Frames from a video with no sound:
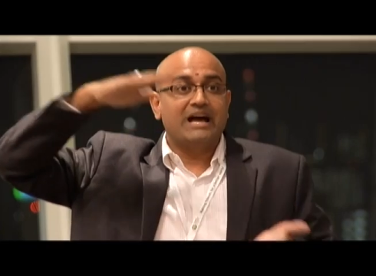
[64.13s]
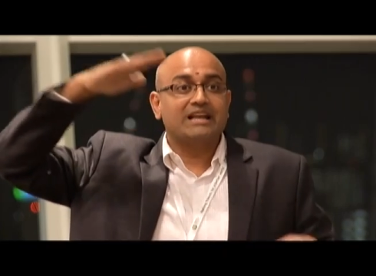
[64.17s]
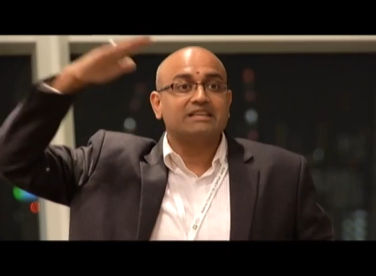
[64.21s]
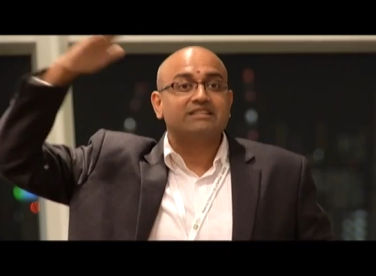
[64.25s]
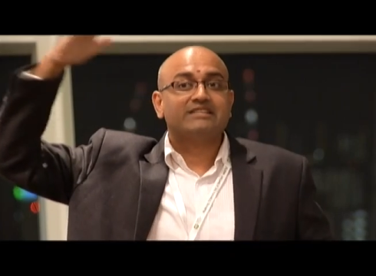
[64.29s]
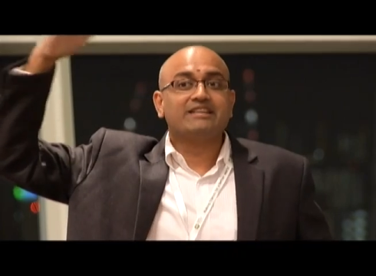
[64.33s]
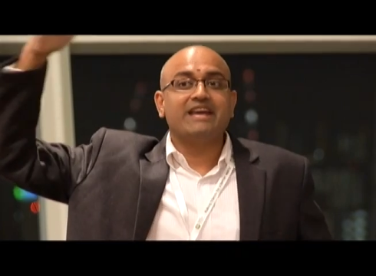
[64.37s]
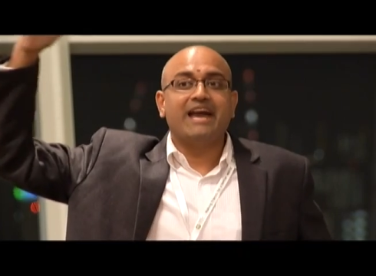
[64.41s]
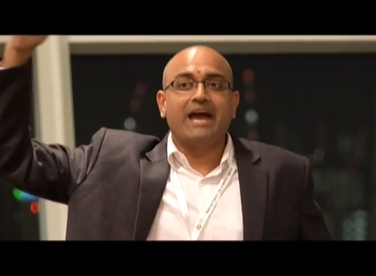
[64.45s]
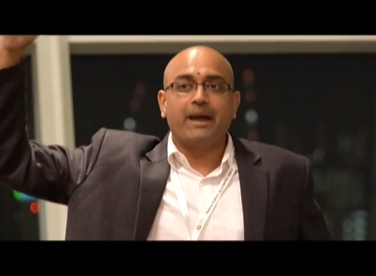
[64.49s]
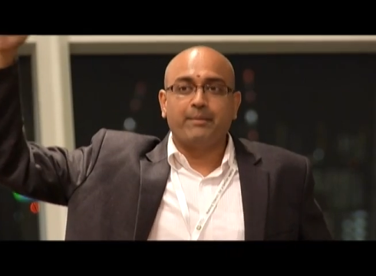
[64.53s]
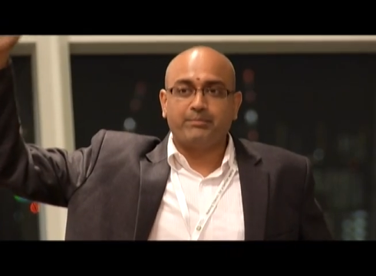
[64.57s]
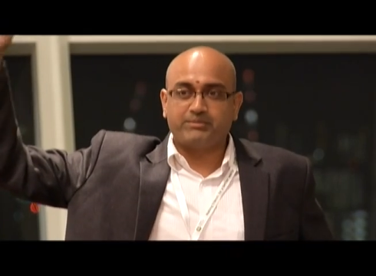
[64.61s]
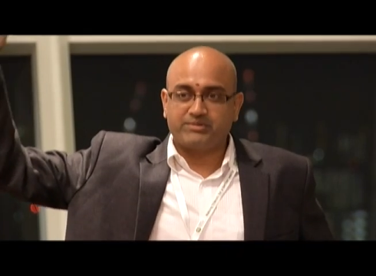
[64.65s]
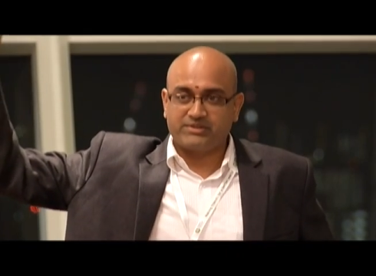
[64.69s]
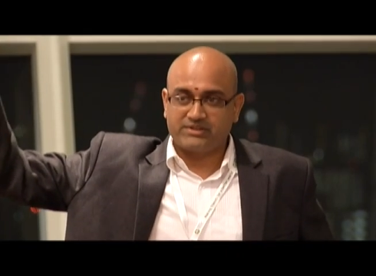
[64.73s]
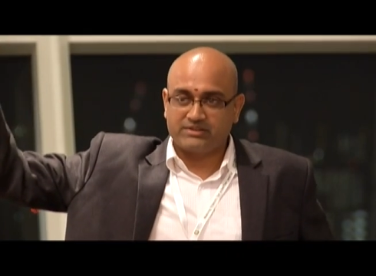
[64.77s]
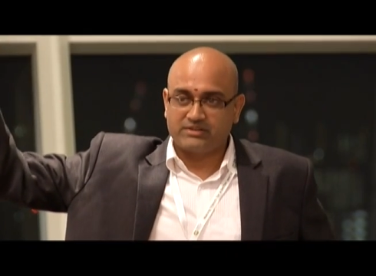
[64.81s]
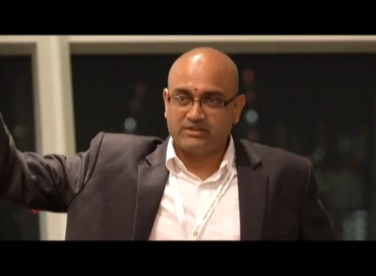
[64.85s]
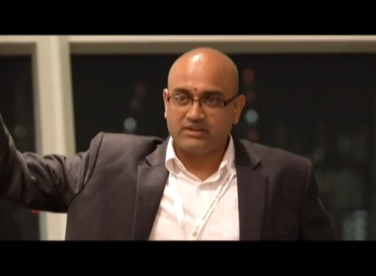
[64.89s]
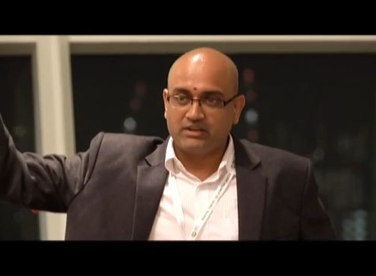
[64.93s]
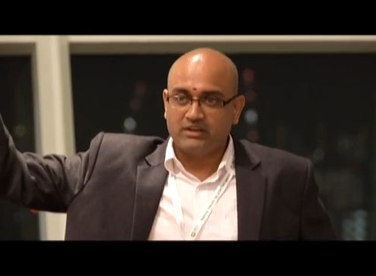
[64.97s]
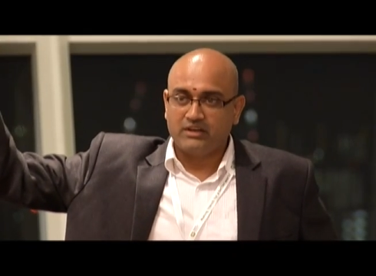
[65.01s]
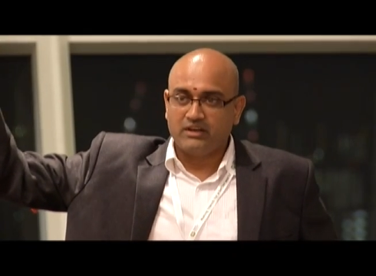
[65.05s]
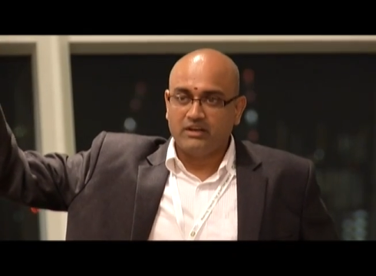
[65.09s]
large gaps
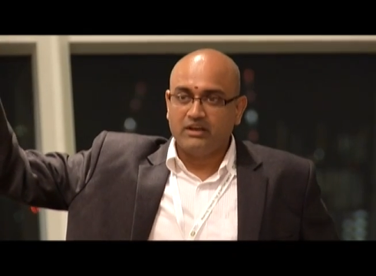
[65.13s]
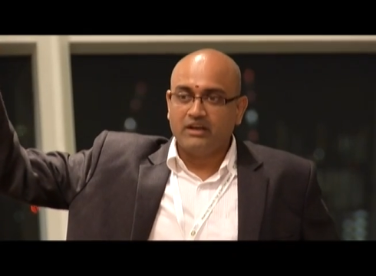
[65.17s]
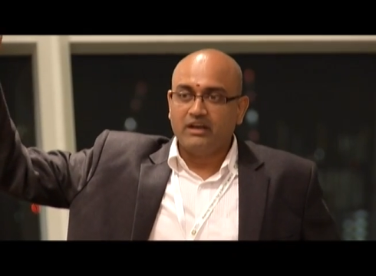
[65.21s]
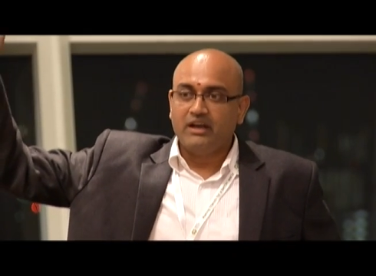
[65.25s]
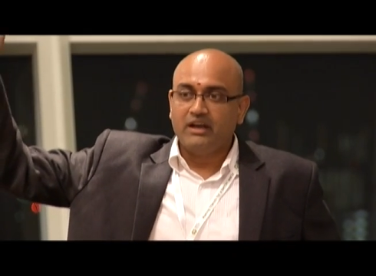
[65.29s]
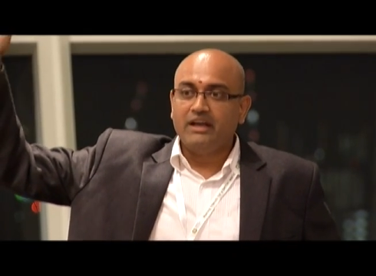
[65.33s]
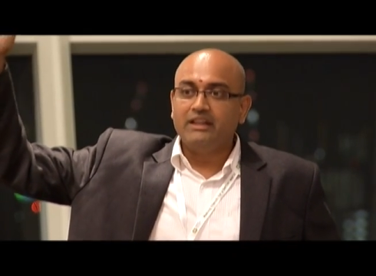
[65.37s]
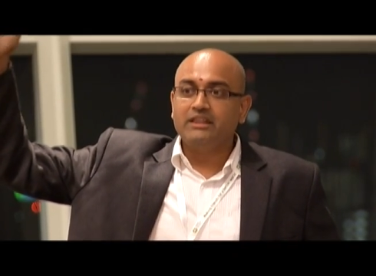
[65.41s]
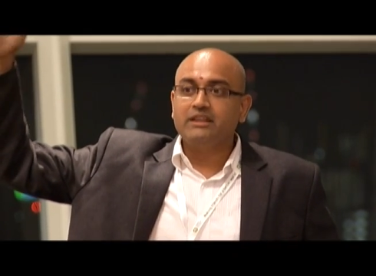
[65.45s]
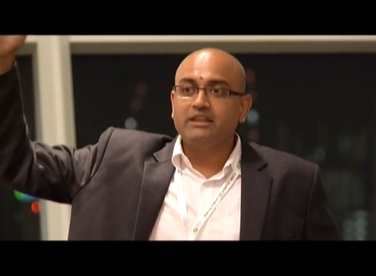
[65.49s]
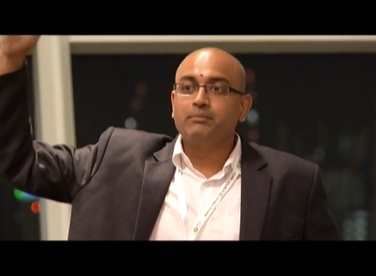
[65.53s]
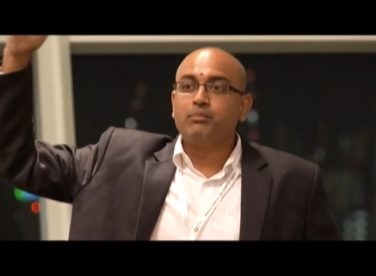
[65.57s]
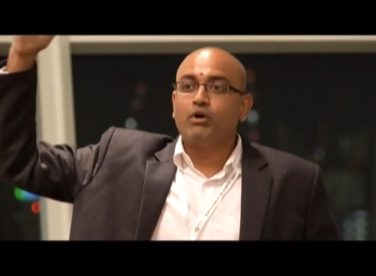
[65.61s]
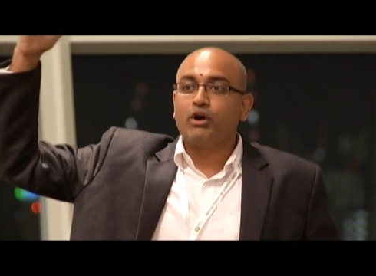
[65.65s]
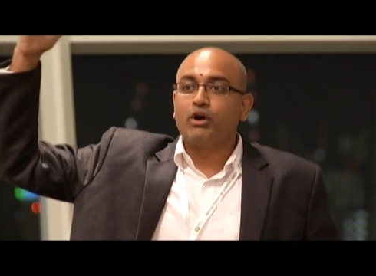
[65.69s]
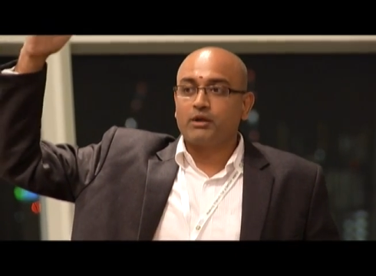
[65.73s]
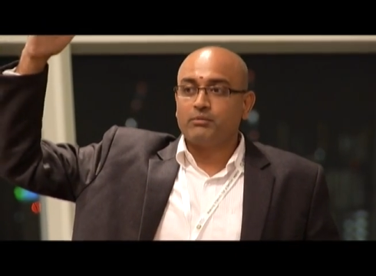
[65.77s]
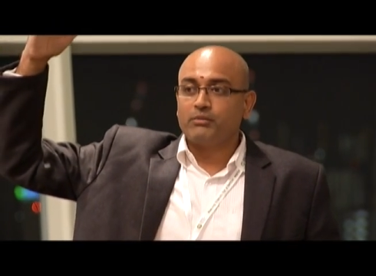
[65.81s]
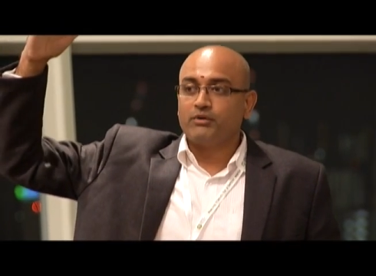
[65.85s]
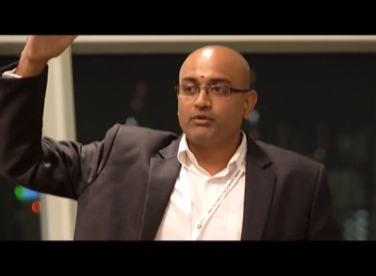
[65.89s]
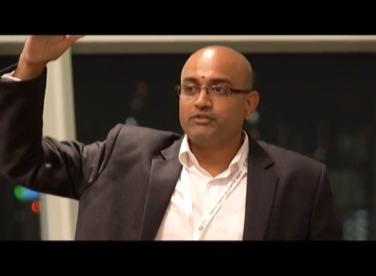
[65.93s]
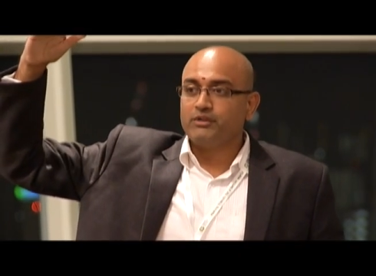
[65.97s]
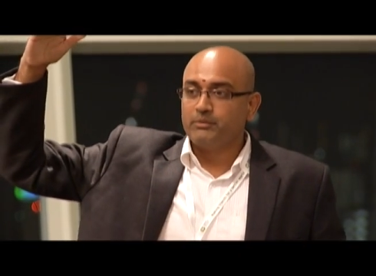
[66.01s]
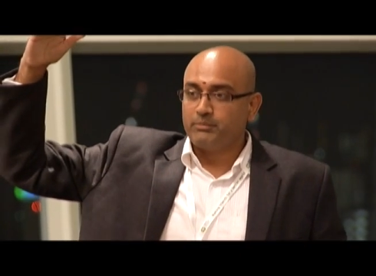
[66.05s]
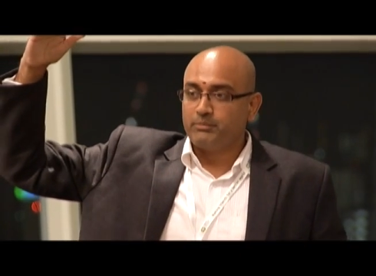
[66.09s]
in the
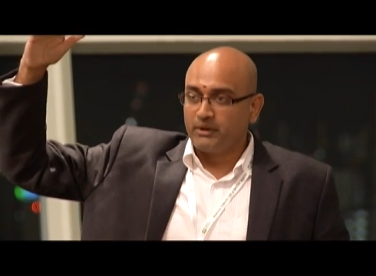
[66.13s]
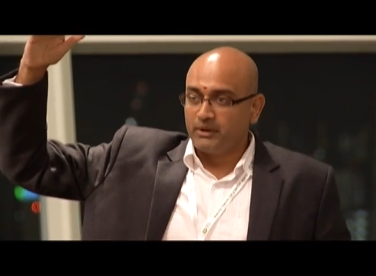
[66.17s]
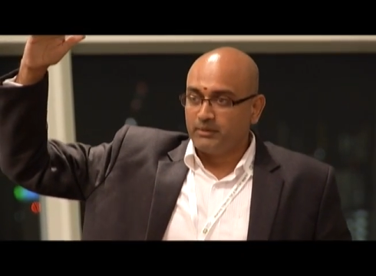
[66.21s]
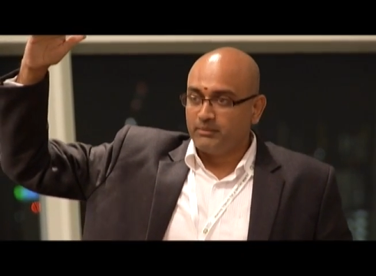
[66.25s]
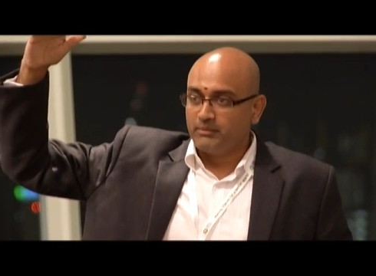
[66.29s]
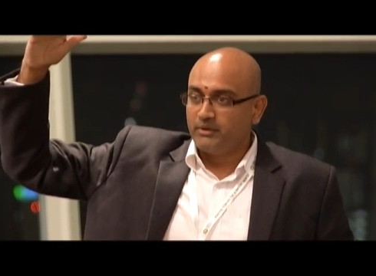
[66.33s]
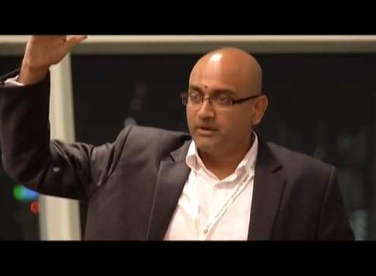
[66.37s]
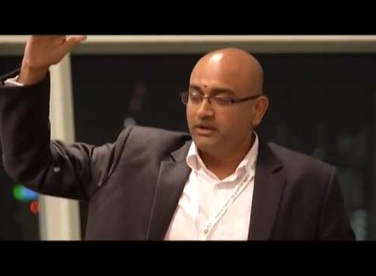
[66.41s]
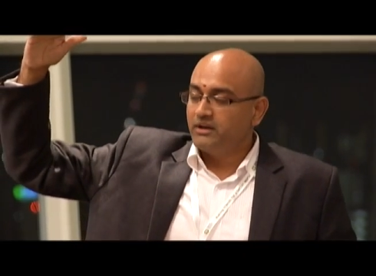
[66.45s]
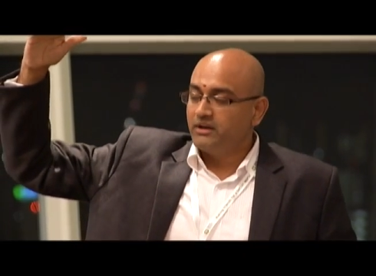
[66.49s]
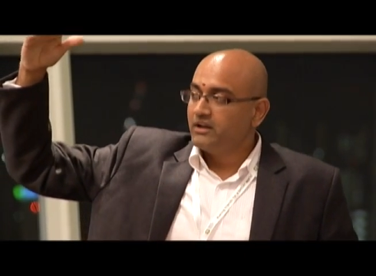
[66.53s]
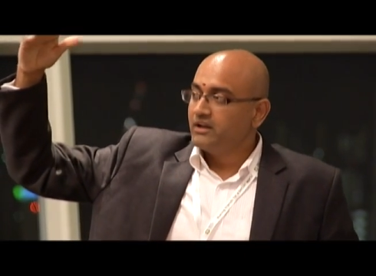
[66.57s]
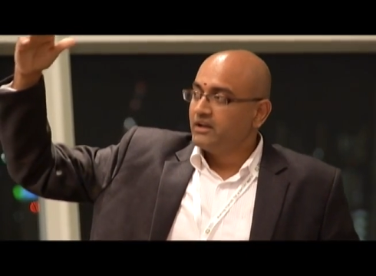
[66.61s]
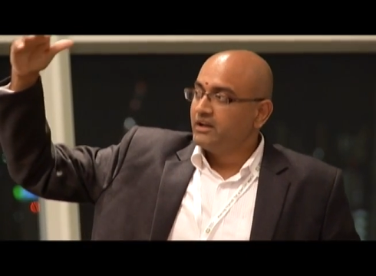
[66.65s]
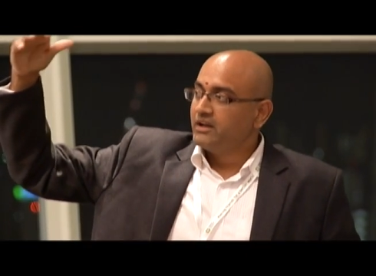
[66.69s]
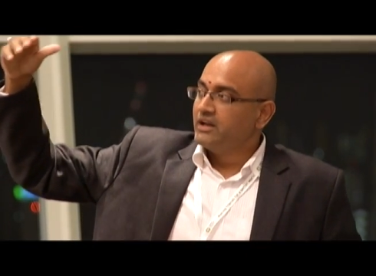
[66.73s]
bottom of the pyramid